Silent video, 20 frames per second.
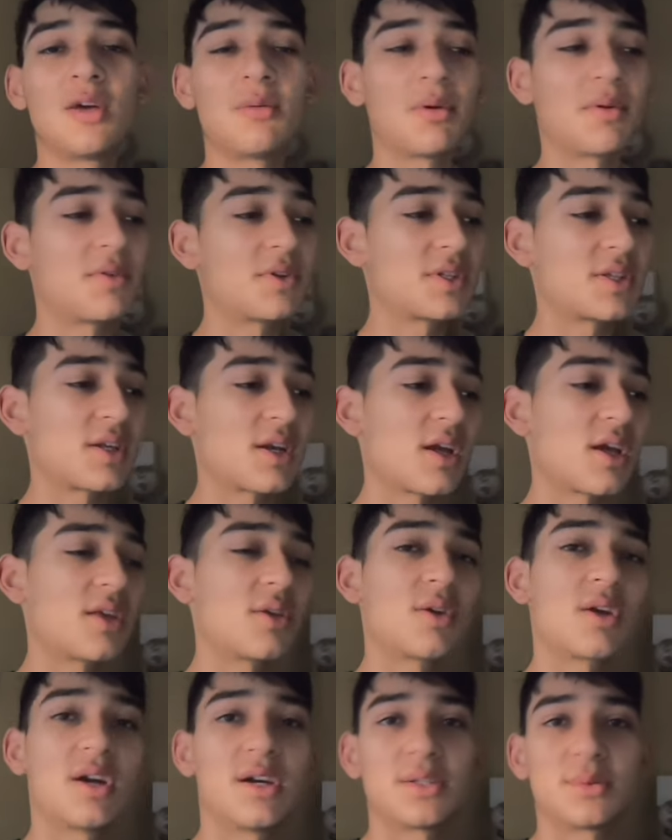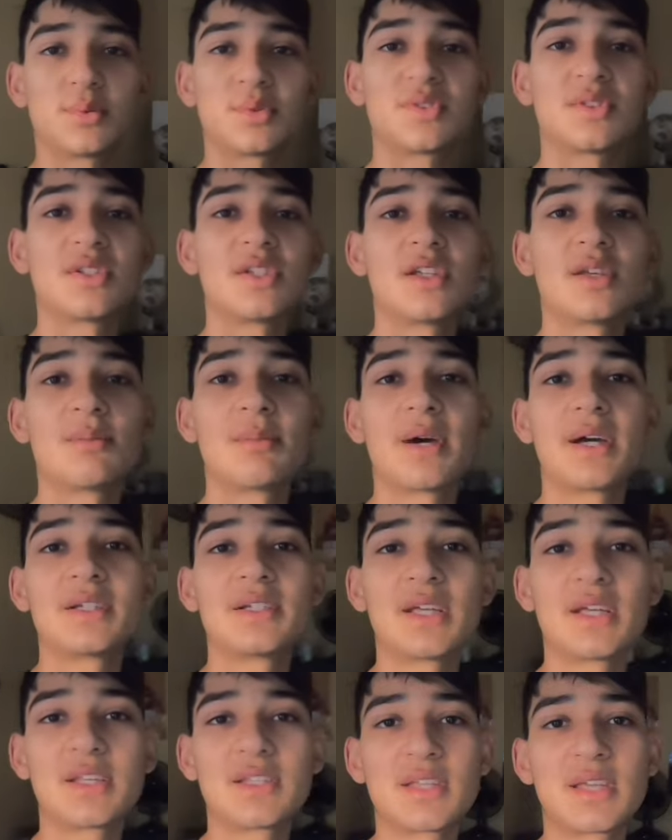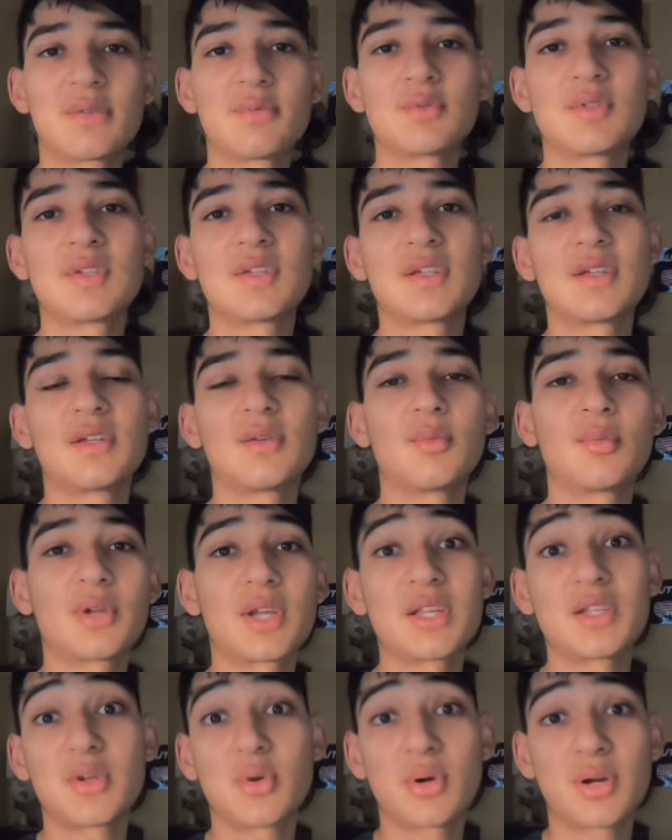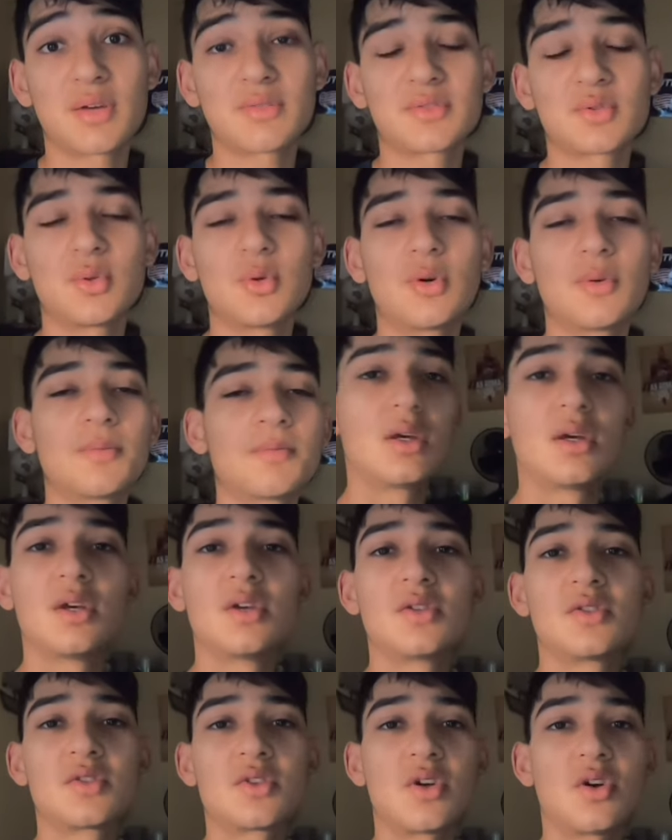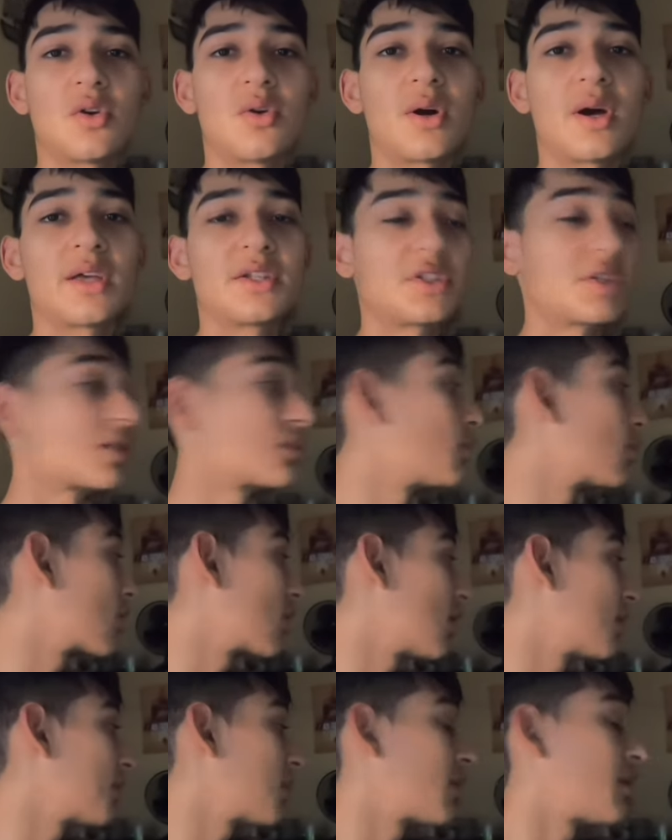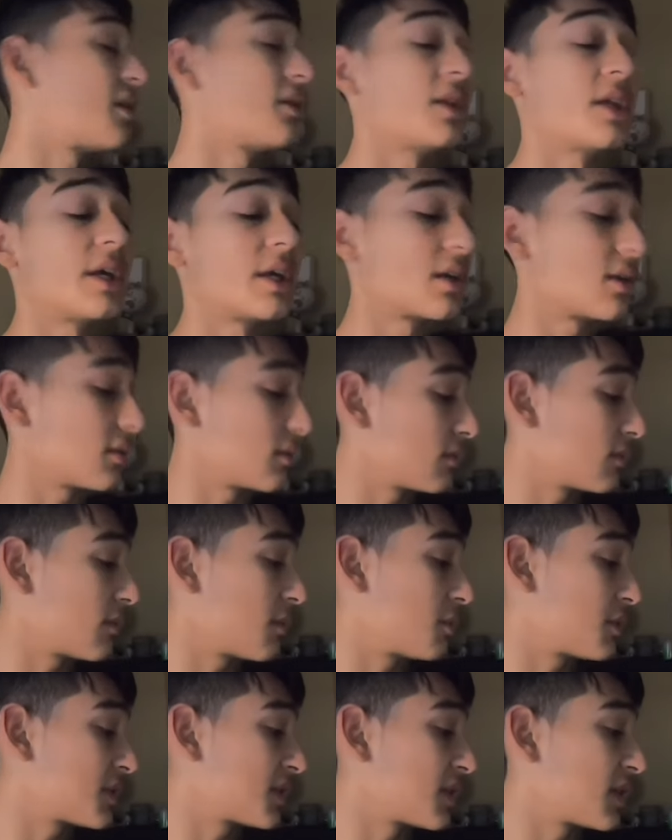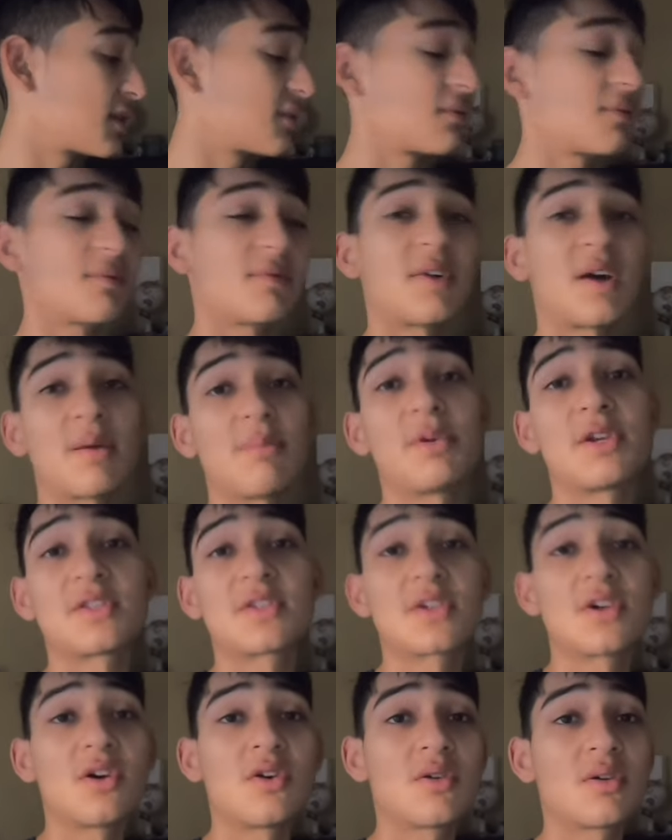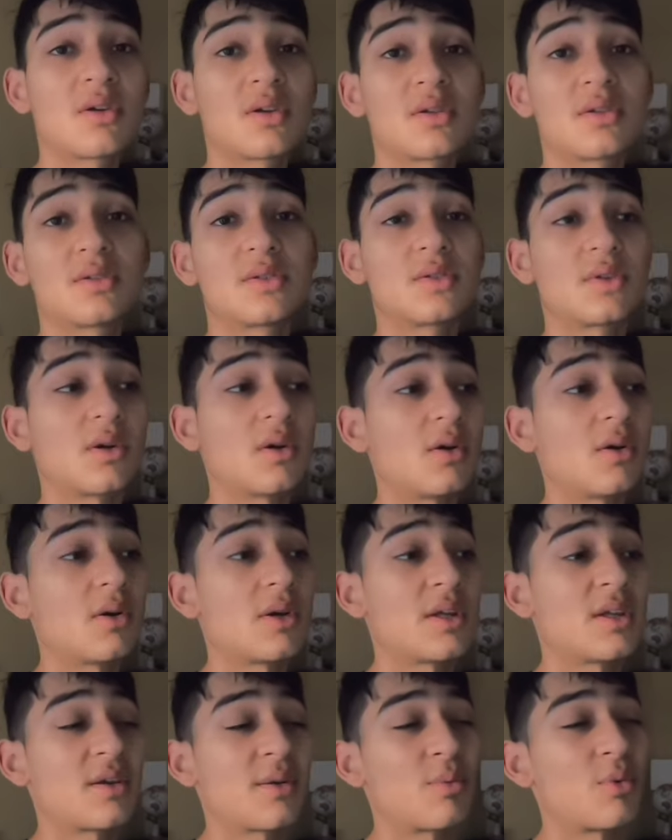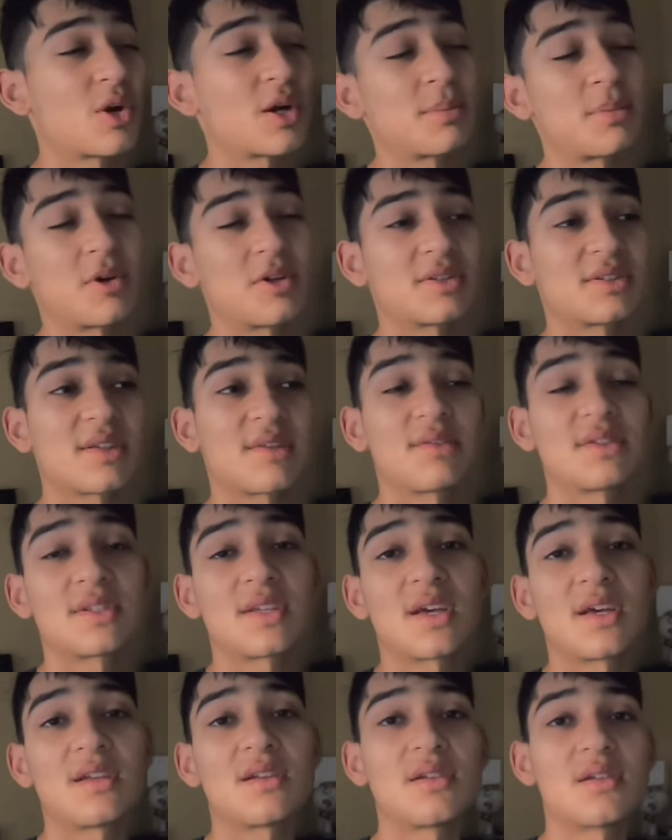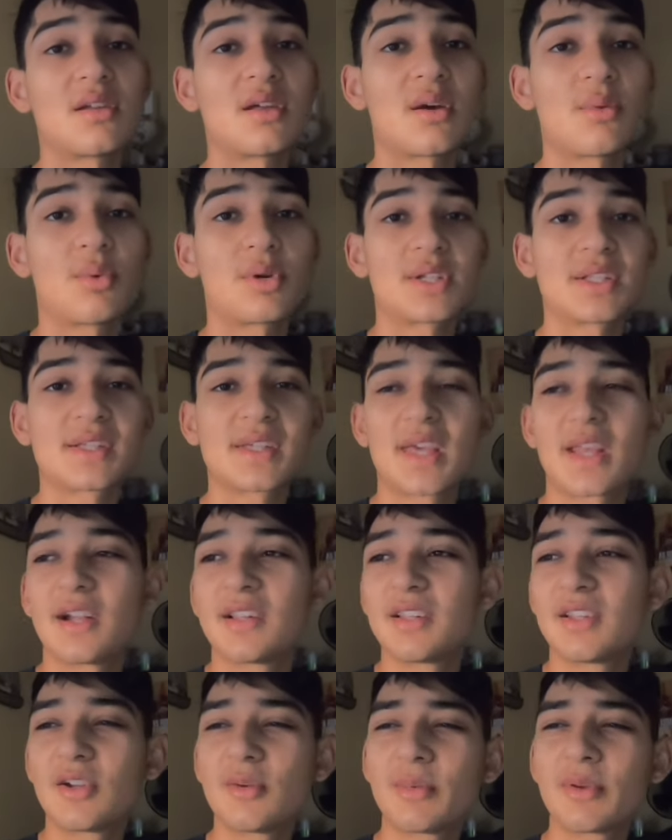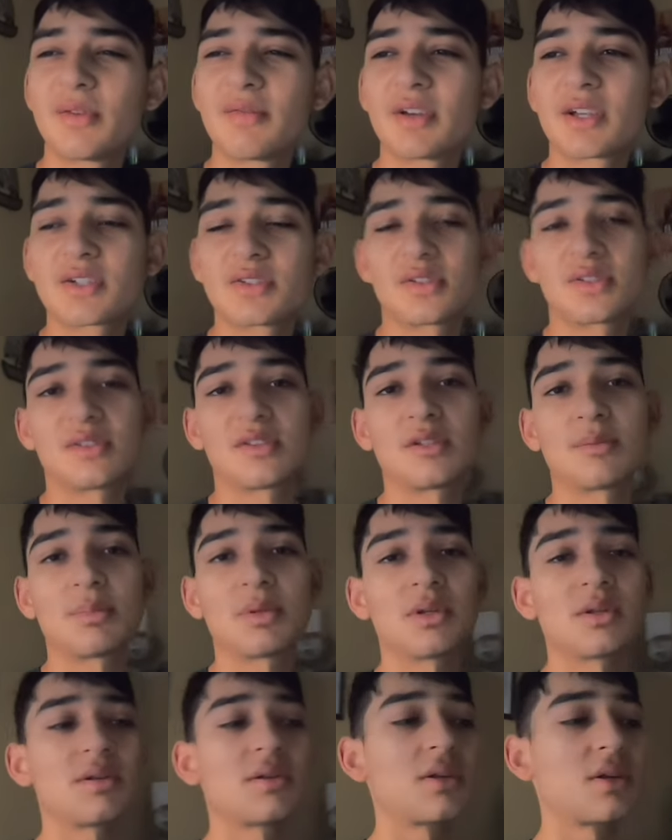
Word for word: For today, you guys will see my day-to-day -day routine when I don't have school. So I just woke up around like, I want to say five minutes ago. So I woke up around 7.10. I wanted to get a little bit of extra sleep in.